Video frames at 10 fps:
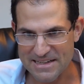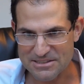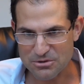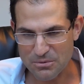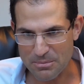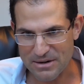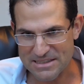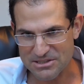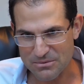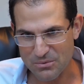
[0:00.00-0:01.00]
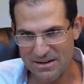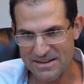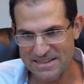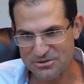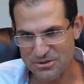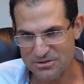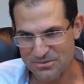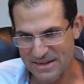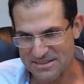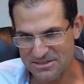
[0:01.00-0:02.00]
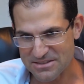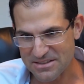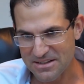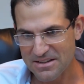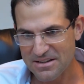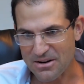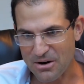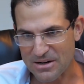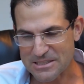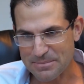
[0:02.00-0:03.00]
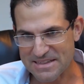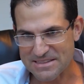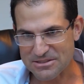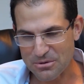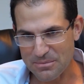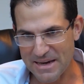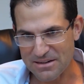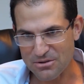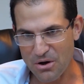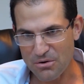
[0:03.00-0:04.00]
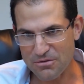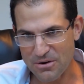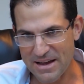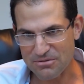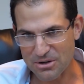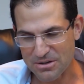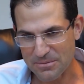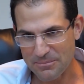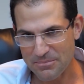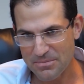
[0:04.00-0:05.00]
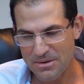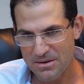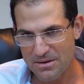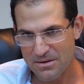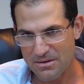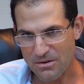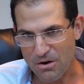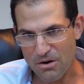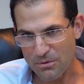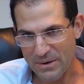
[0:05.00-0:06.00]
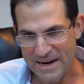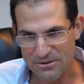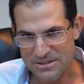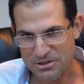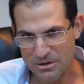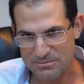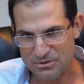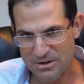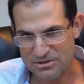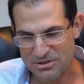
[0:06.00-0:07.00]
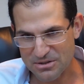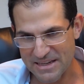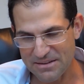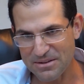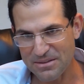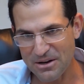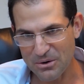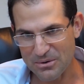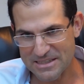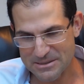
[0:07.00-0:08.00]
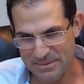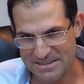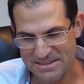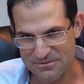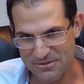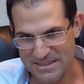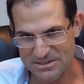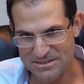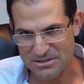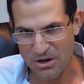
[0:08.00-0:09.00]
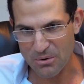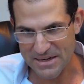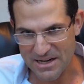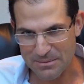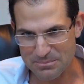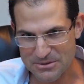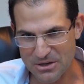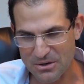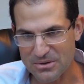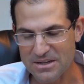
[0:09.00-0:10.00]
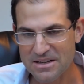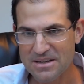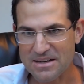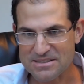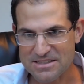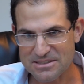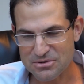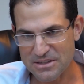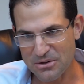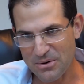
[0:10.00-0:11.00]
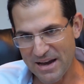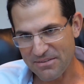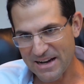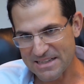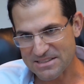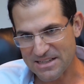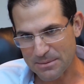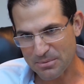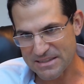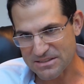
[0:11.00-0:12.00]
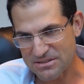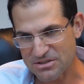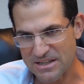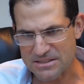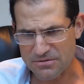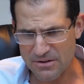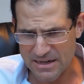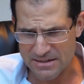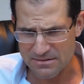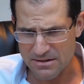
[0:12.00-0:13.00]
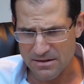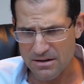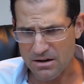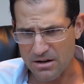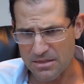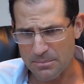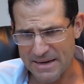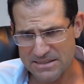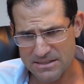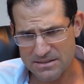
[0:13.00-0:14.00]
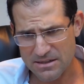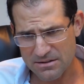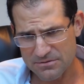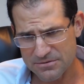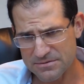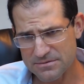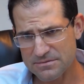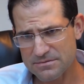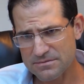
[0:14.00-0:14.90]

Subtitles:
financial repression where interest rates are expected to remain low forever, all the way out the term structure, even though expected inflation is going up. So essentially you have high stock prices justified on the basis of